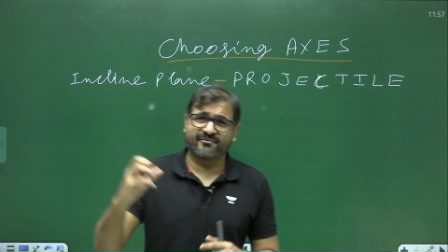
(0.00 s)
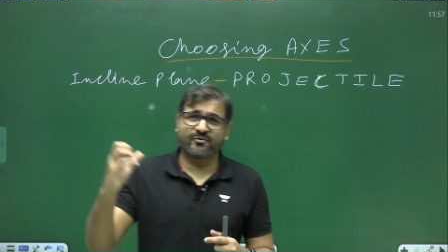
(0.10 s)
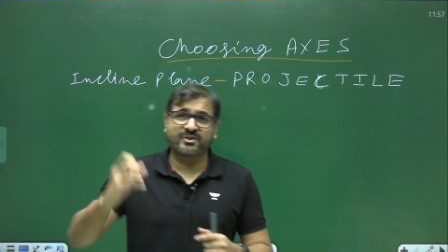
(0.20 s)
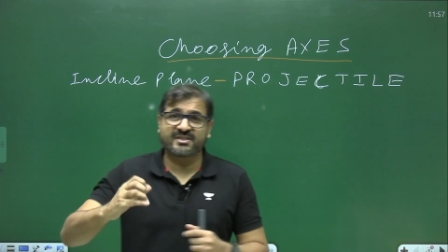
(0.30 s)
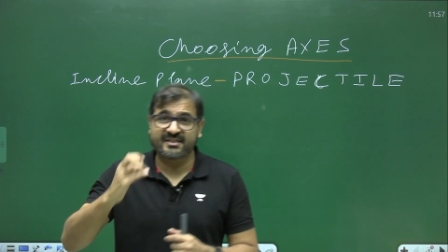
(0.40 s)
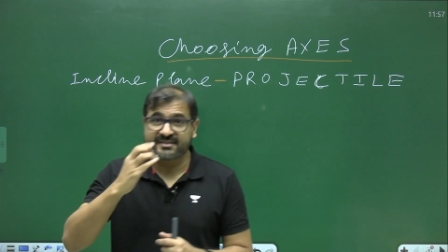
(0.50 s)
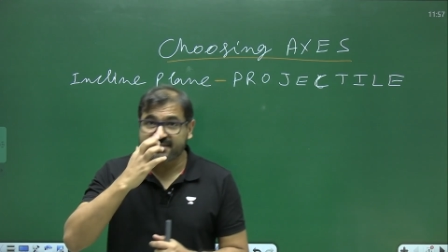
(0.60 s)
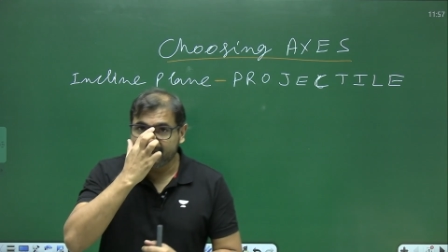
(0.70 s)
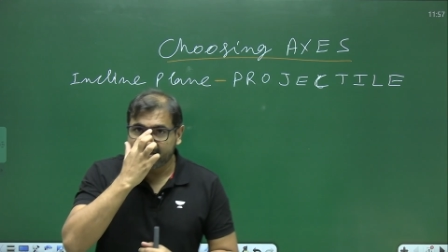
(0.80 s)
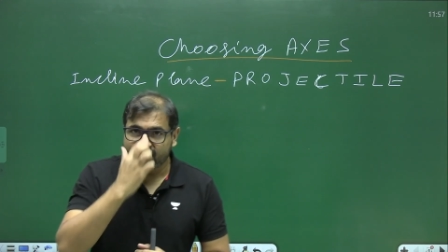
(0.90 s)
forces,
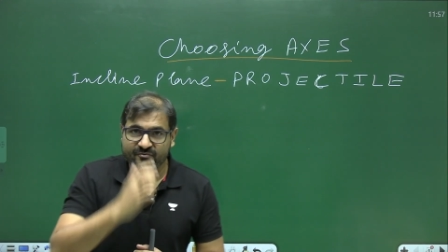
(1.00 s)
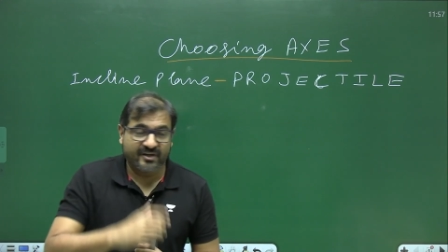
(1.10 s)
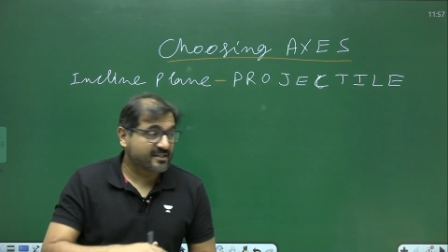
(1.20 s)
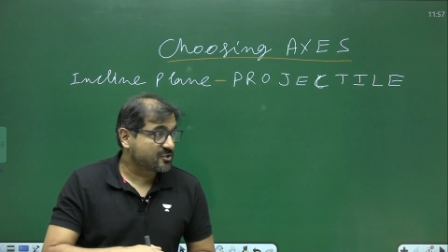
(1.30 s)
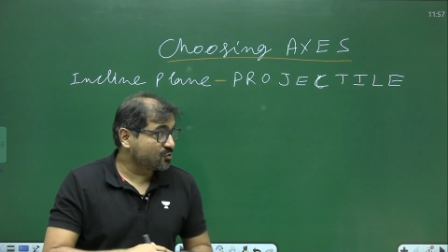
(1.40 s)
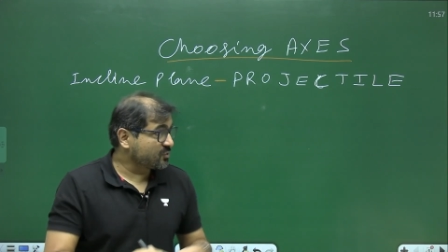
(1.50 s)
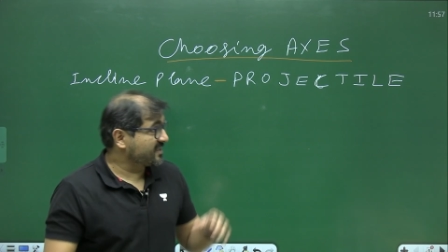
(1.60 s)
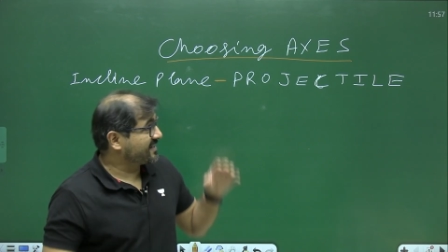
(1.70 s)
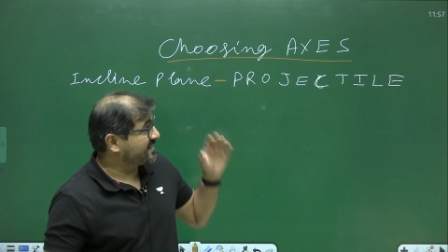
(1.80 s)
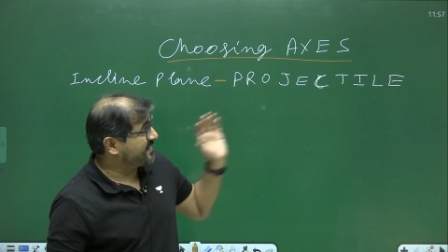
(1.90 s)
where
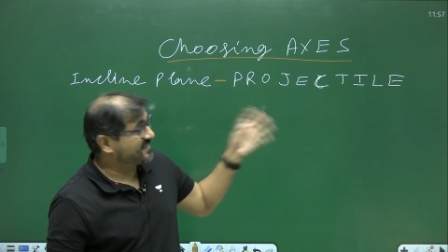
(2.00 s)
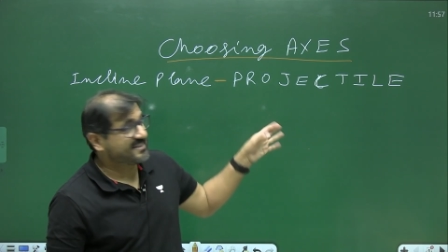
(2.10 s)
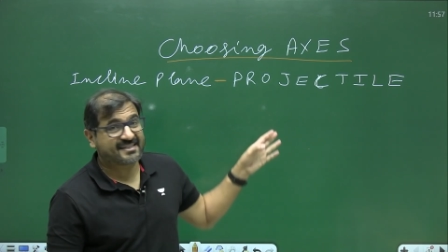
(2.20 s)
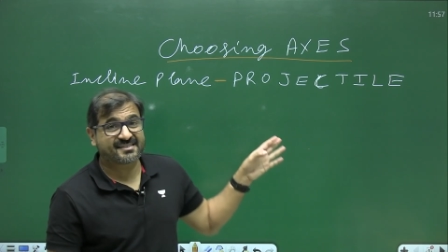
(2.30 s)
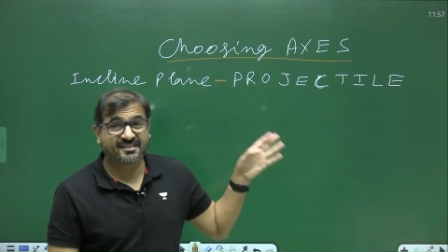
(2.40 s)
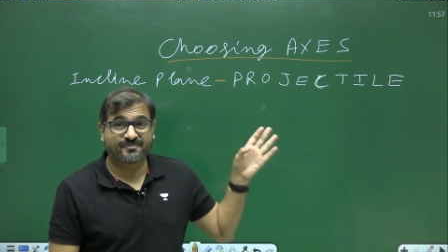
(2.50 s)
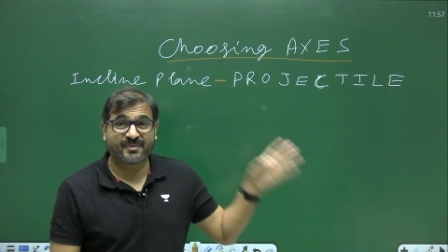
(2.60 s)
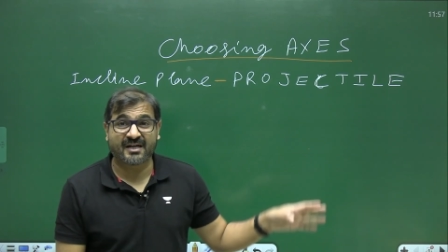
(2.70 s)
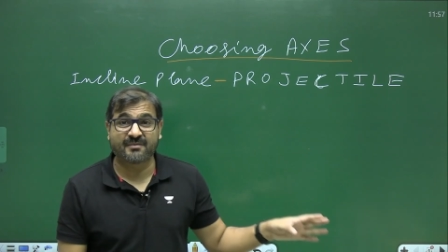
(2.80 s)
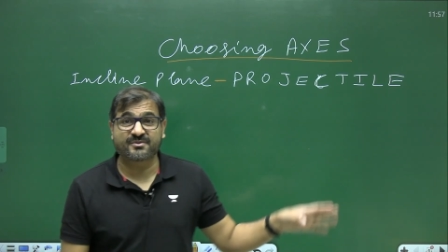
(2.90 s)
choosing correct axis
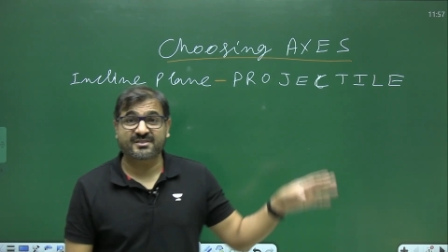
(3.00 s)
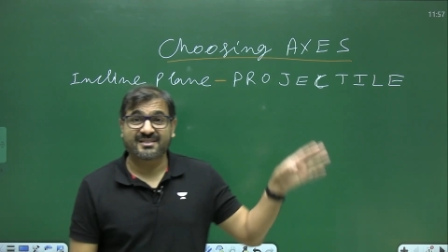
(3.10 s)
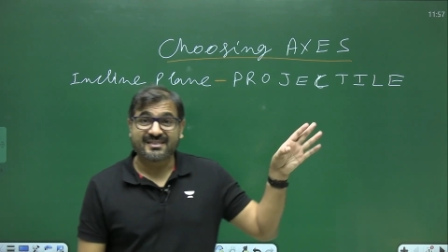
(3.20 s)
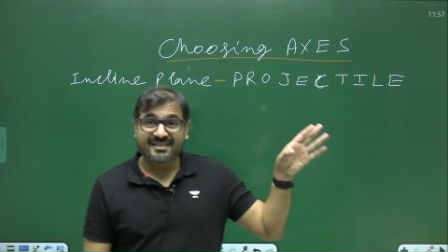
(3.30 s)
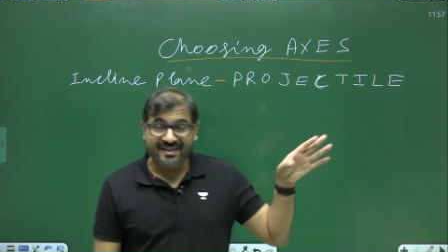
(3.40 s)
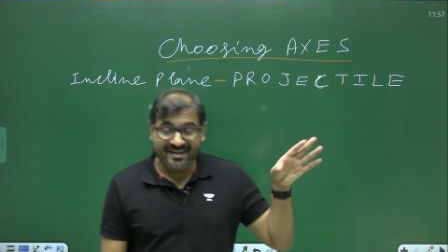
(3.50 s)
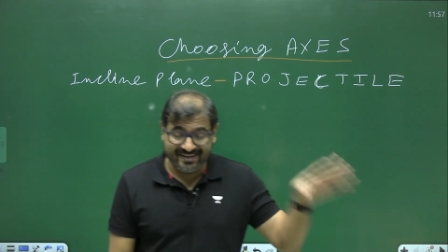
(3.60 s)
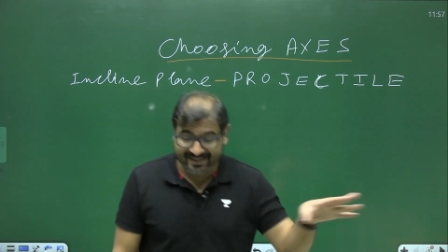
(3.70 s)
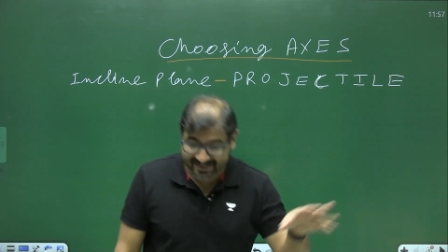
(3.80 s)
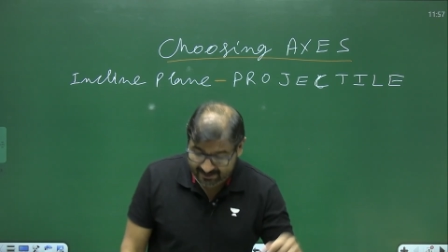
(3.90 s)
becomes
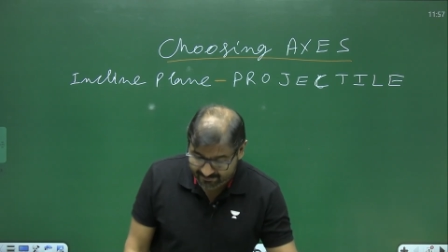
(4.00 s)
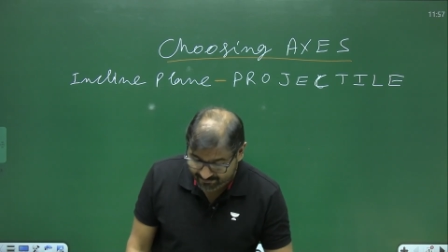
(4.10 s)
critical.